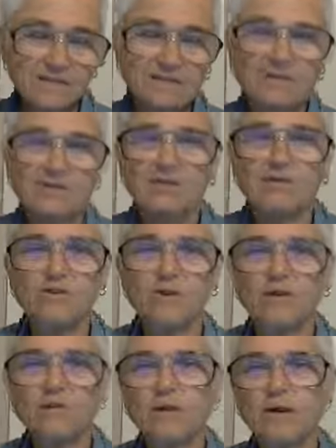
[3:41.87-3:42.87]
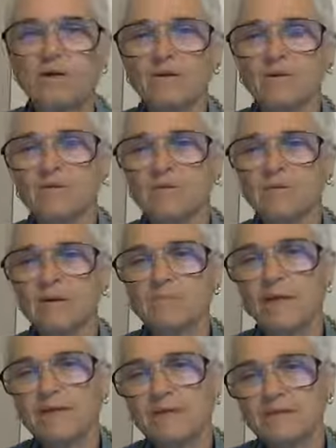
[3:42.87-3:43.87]
they used to talk about in
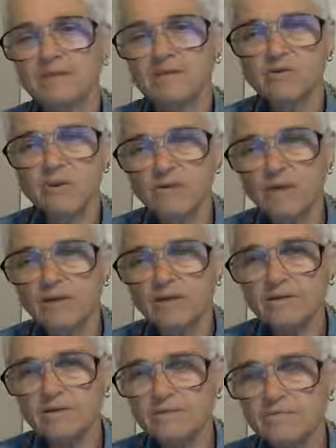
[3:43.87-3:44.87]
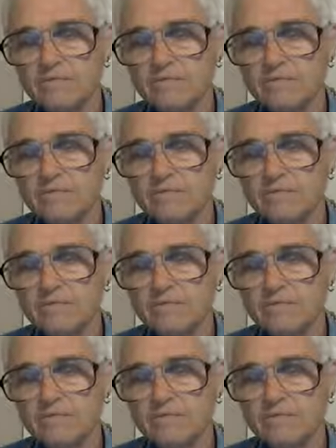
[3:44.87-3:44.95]
making sweet rice,